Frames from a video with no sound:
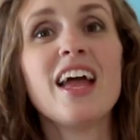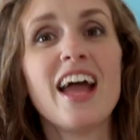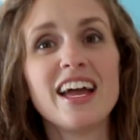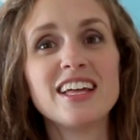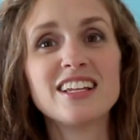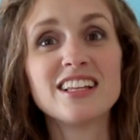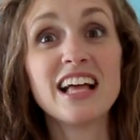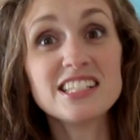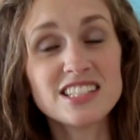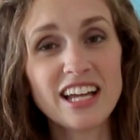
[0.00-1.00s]
And
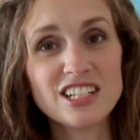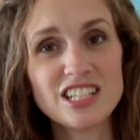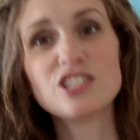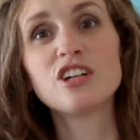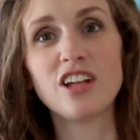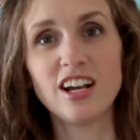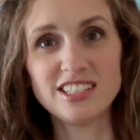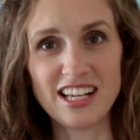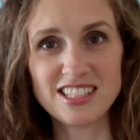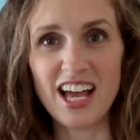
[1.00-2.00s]
last night she took
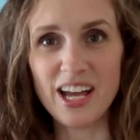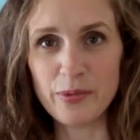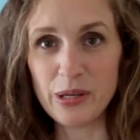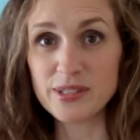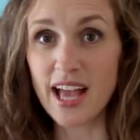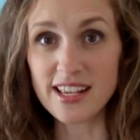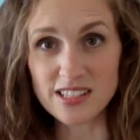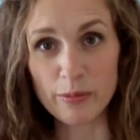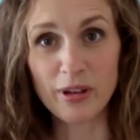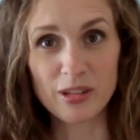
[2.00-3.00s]
Knox outside when he was
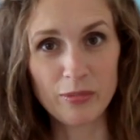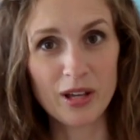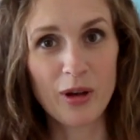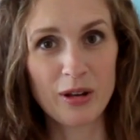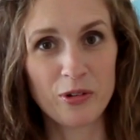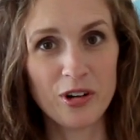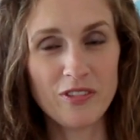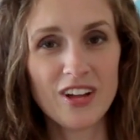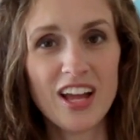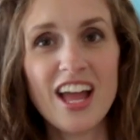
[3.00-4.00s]
asking about the big red
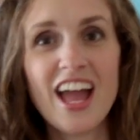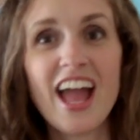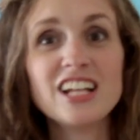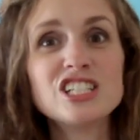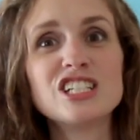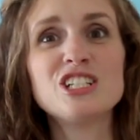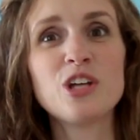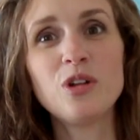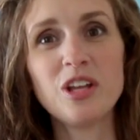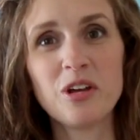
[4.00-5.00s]
wolf. And she
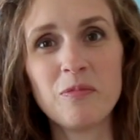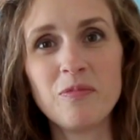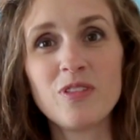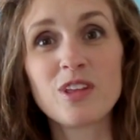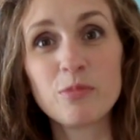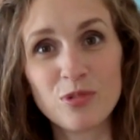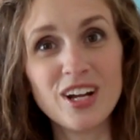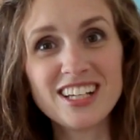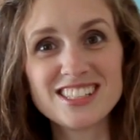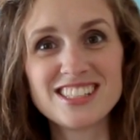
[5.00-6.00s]
showed him the
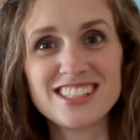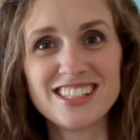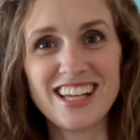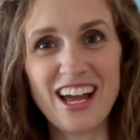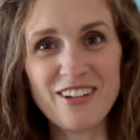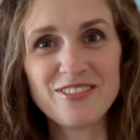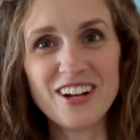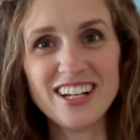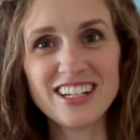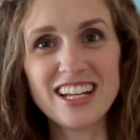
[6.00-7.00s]
bricks out
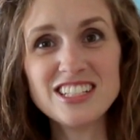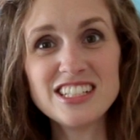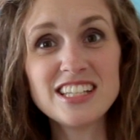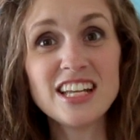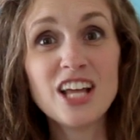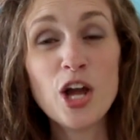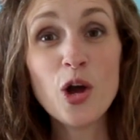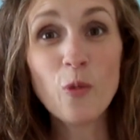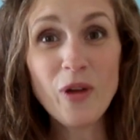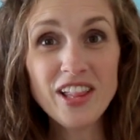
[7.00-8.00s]
front and she said,
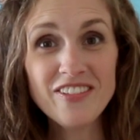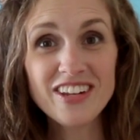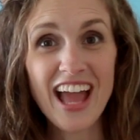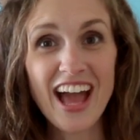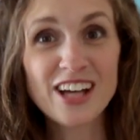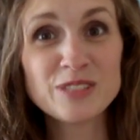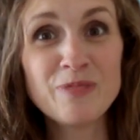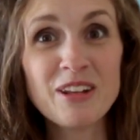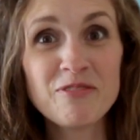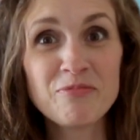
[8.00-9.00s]
we live in a house
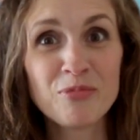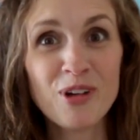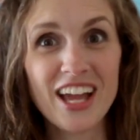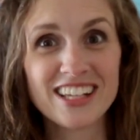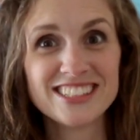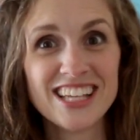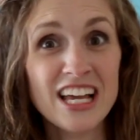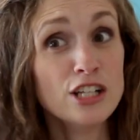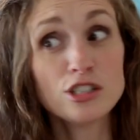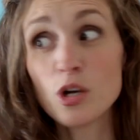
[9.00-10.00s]
made of bricks.
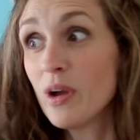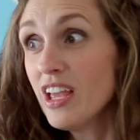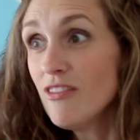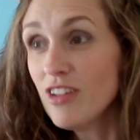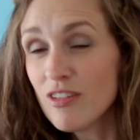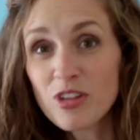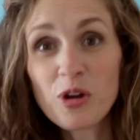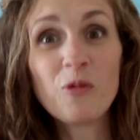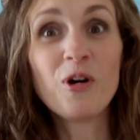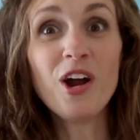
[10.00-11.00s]
So even if
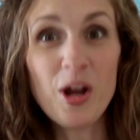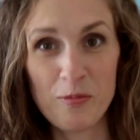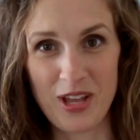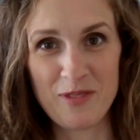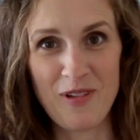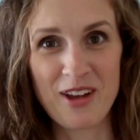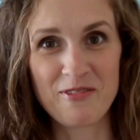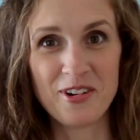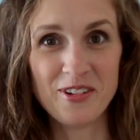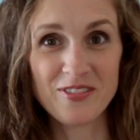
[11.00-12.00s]
there were a big bad
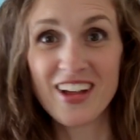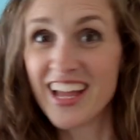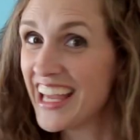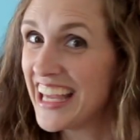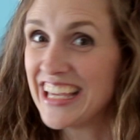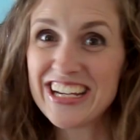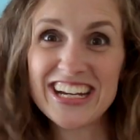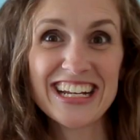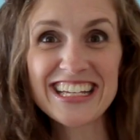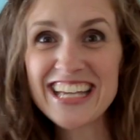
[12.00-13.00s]
wolf, he
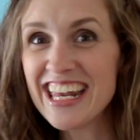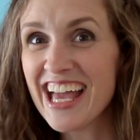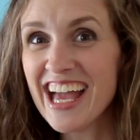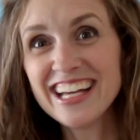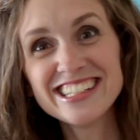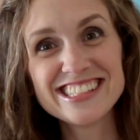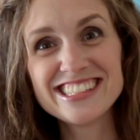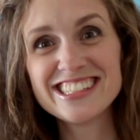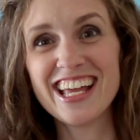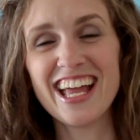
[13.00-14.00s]
couldn't get us.
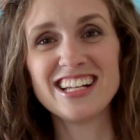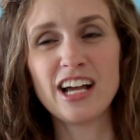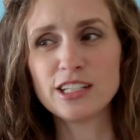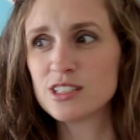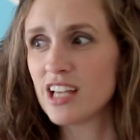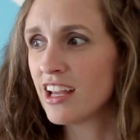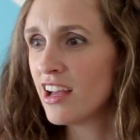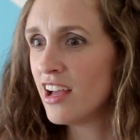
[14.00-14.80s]
And Knox was like,